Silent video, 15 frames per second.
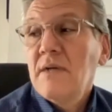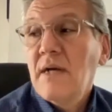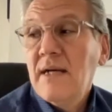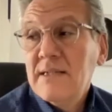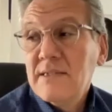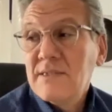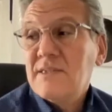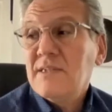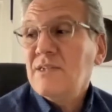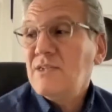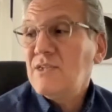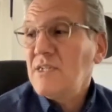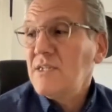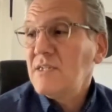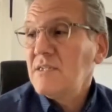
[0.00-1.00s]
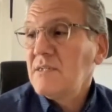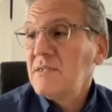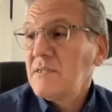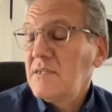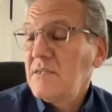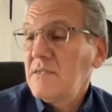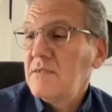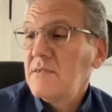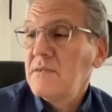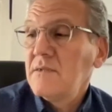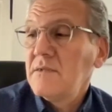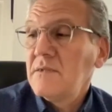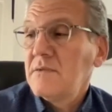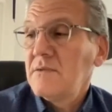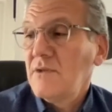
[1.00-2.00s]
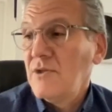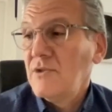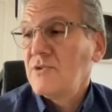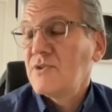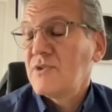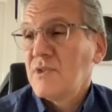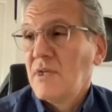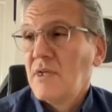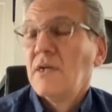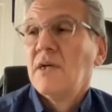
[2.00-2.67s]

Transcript: anesthesia nurse,